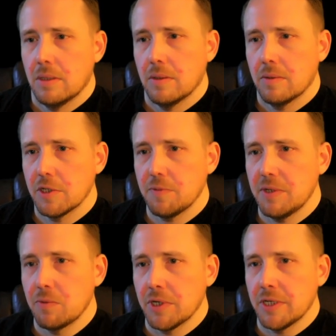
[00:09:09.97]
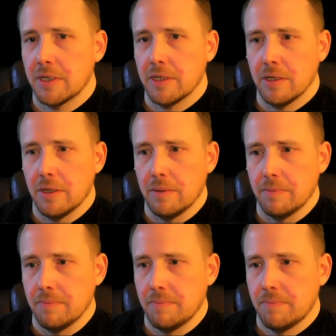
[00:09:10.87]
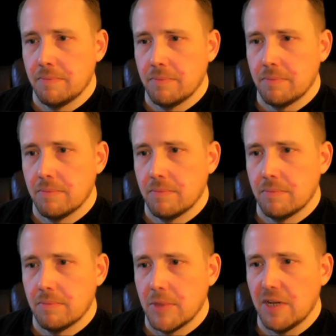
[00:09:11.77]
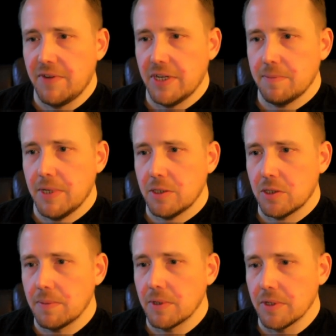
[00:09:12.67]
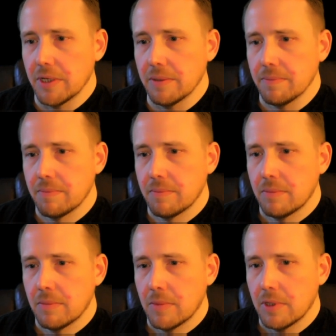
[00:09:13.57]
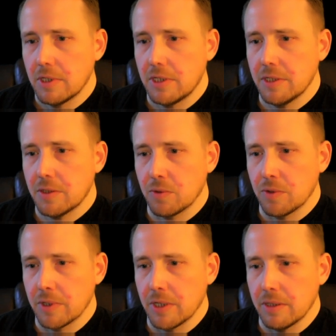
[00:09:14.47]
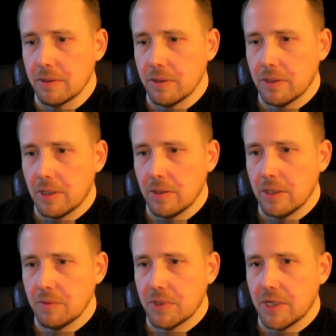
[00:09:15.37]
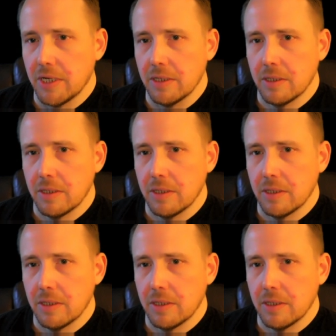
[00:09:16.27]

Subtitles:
We're speedrunning Advanced Math Shop here today. The cheese store only has 1 guy.